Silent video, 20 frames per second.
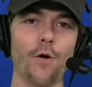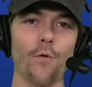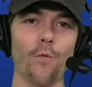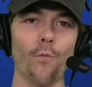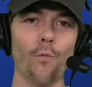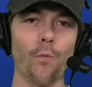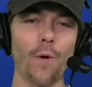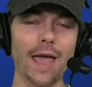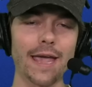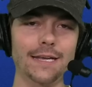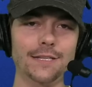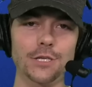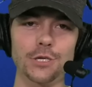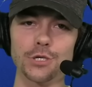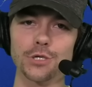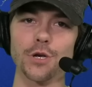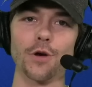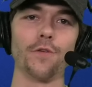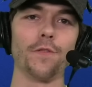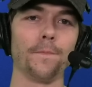Way to
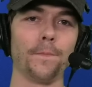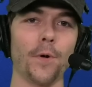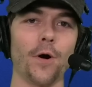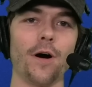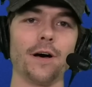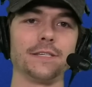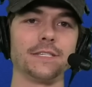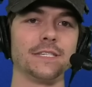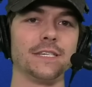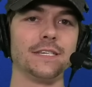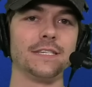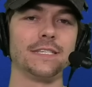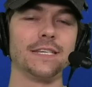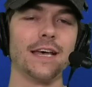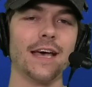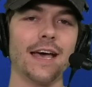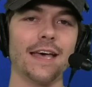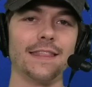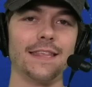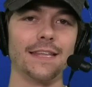show the bosses
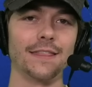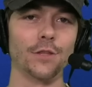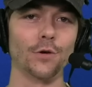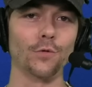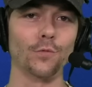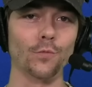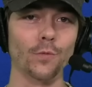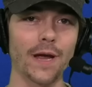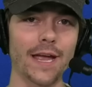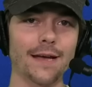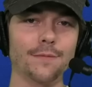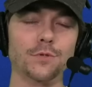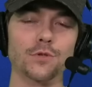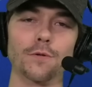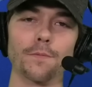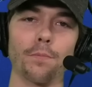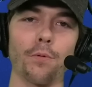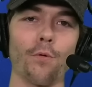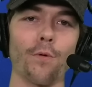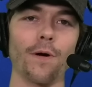that the Rams
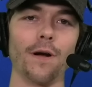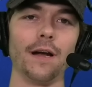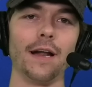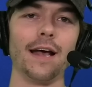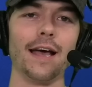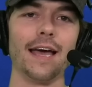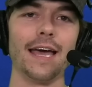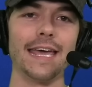Report